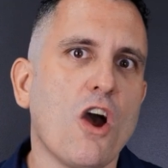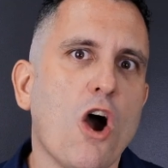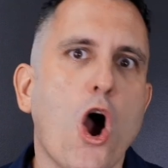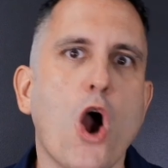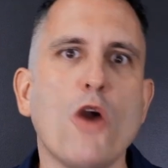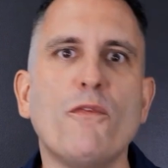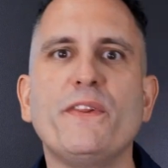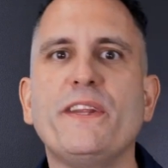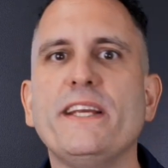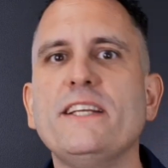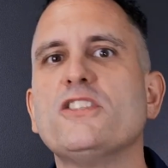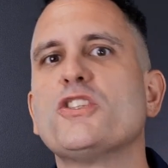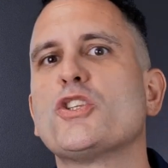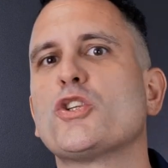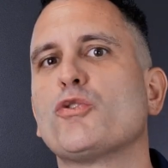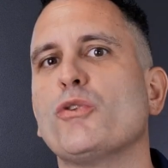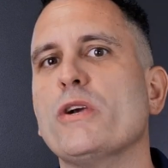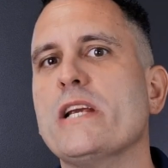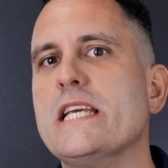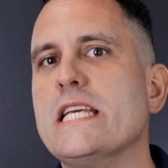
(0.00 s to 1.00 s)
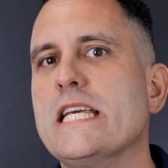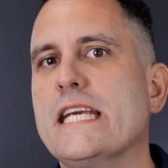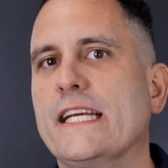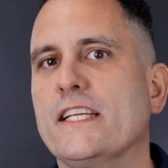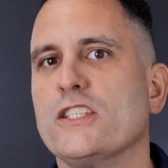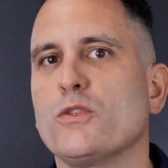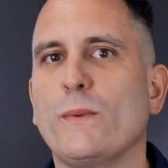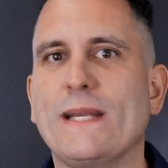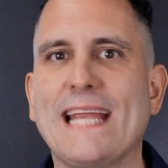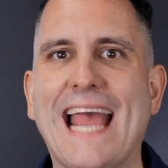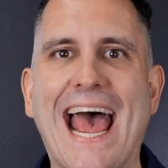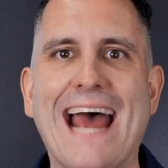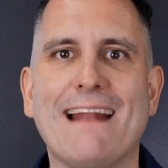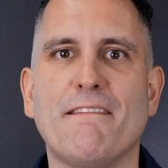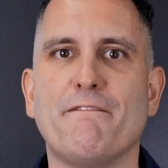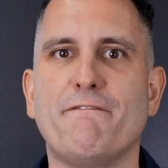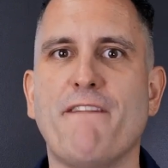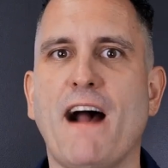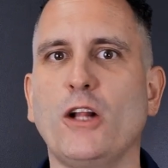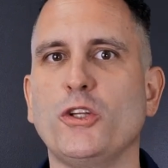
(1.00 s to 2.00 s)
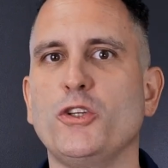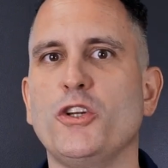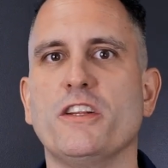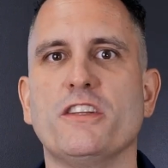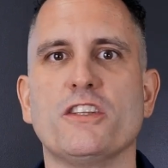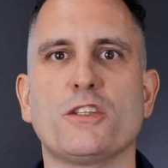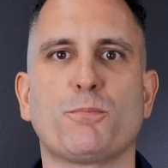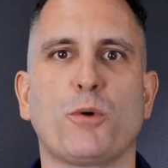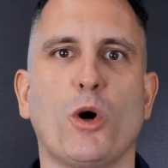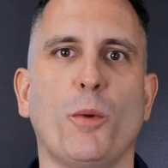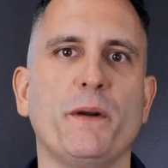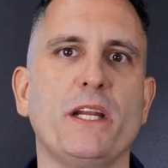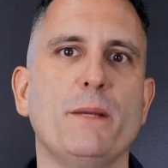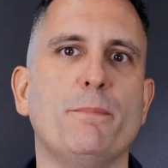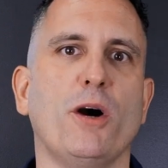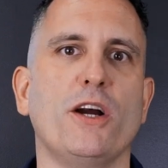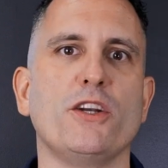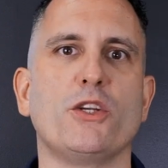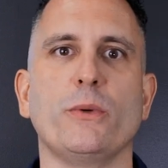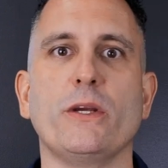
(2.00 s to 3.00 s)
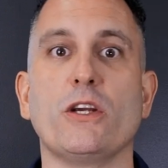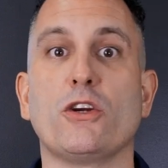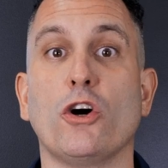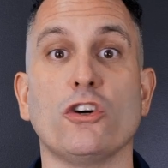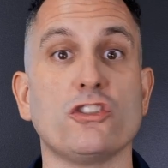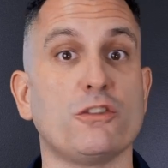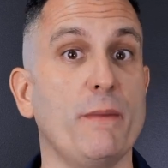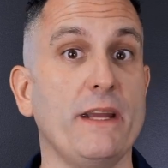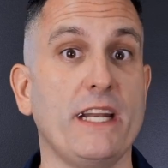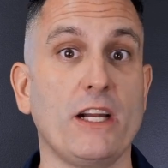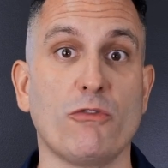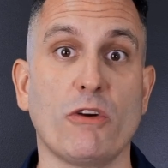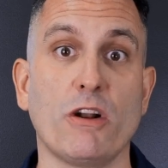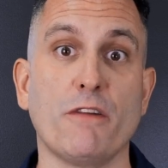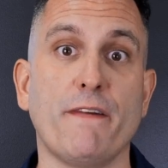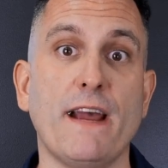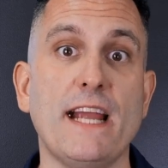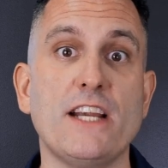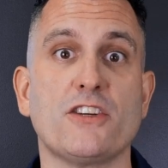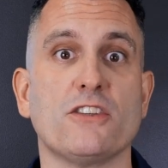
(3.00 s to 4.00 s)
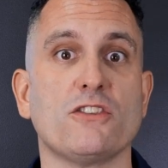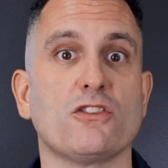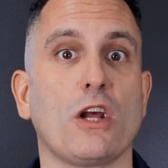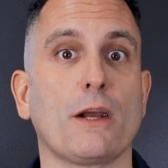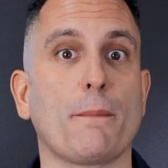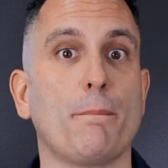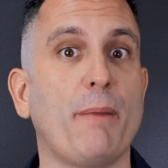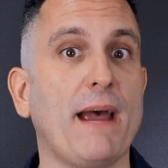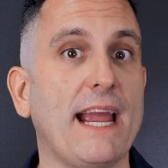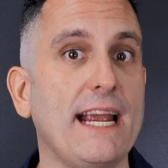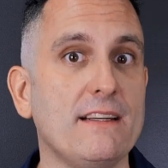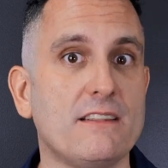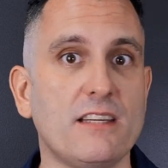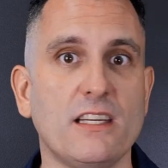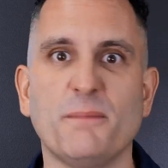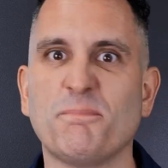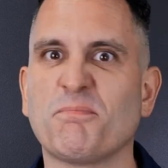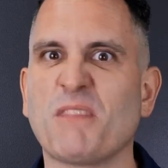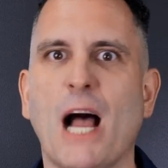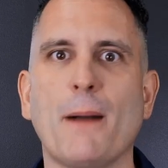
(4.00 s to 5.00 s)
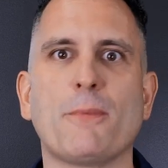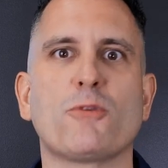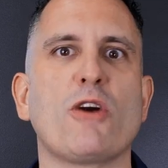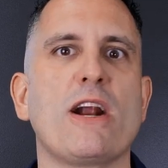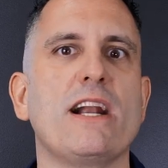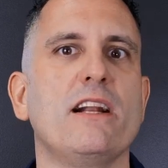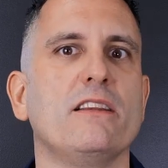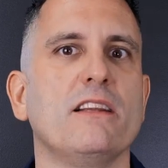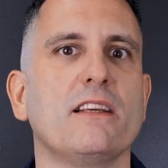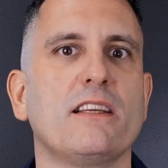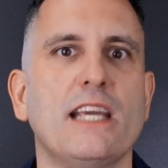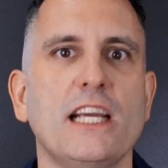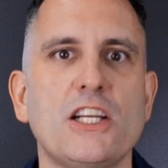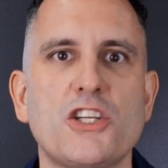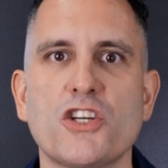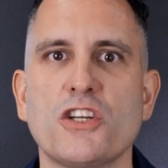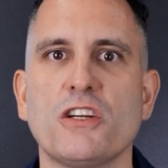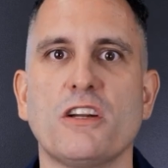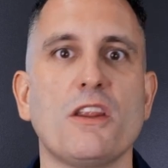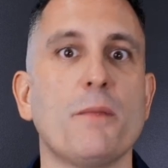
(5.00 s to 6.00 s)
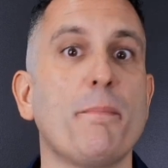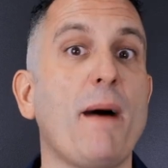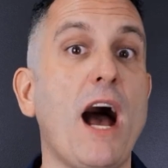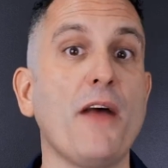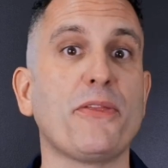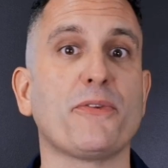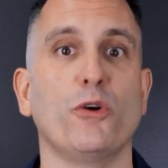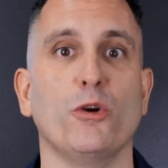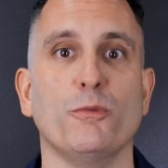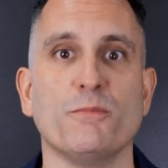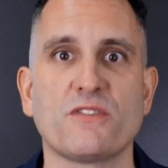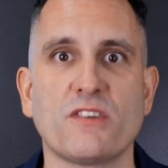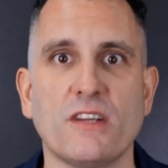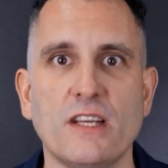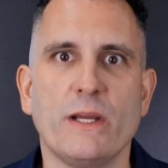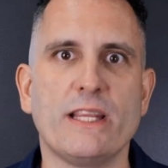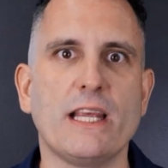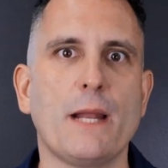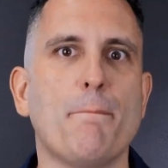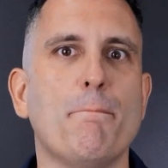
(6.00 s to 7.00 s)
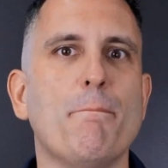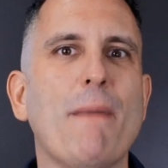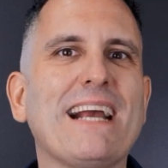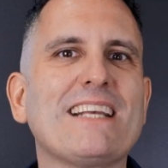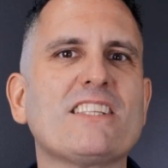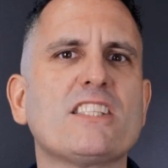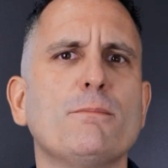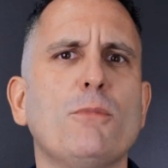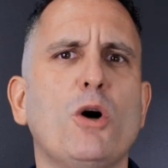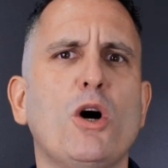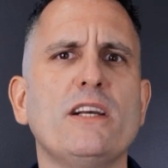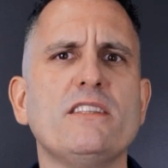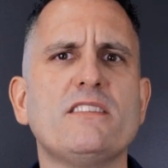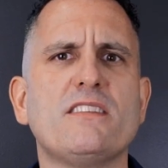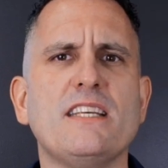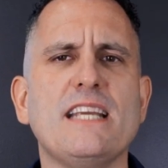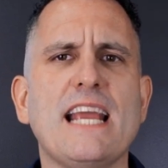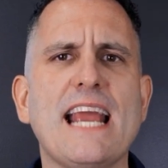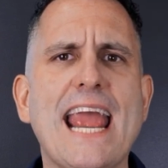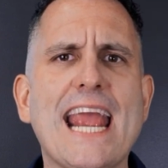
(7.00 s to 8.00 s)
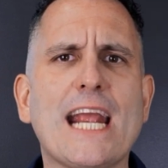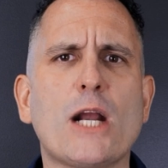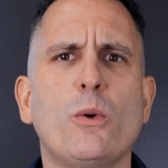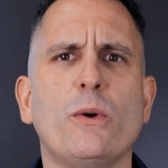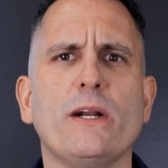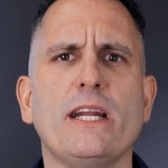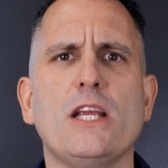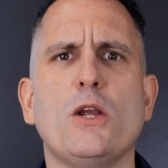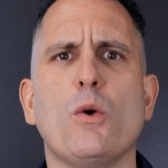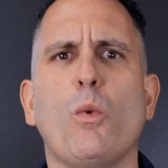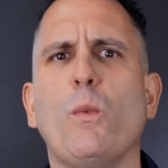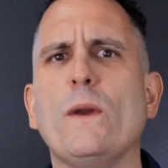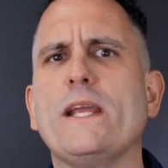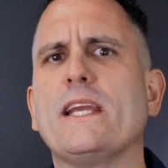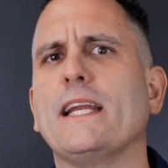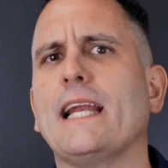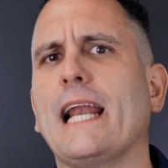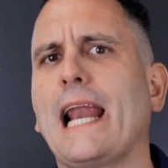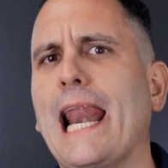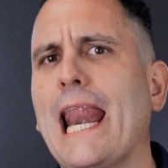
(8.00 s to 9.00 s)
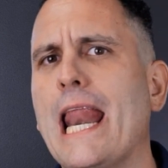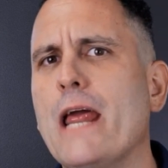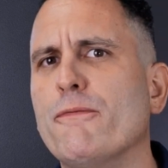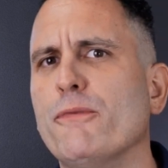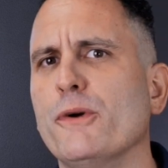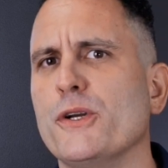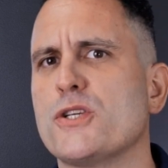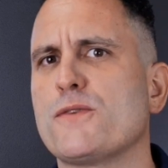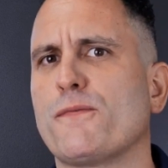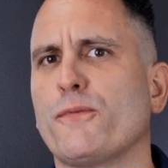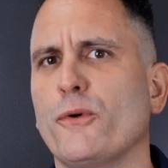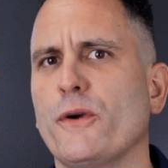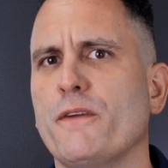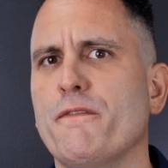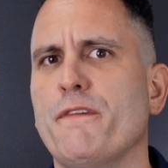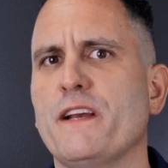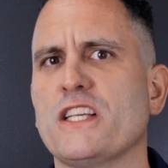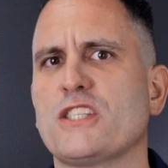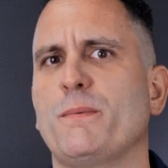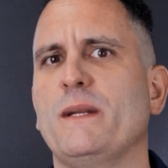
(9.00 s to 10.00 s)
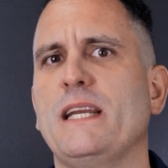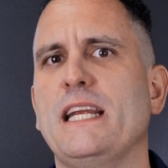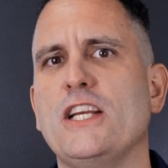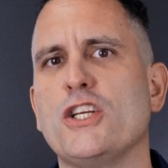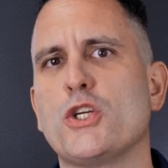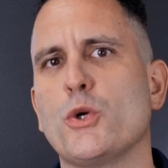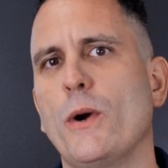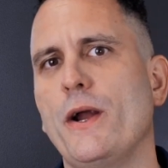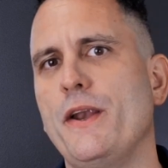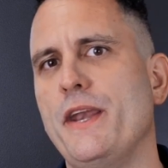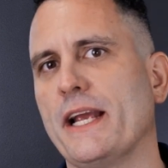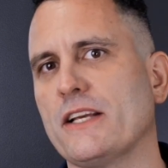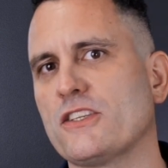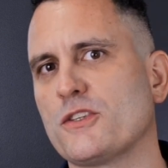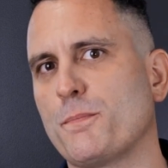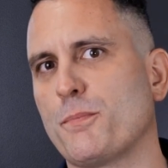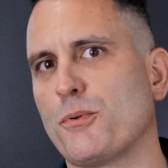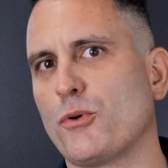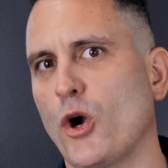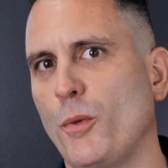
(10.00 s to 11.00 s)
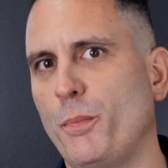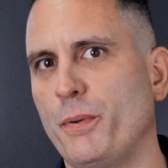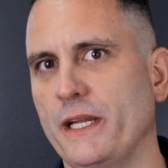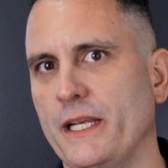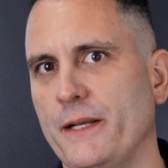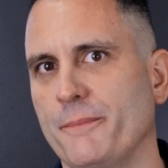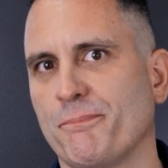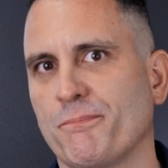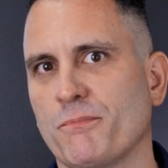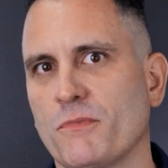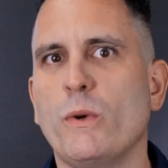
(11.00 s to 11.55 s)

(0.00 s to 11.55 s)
Over these 3 years, we add value to this property by doing cosmetic renovations like painting, upgrading the kitchen and the bathrooms. We then maximize the equity we can leverage for investment into our next property.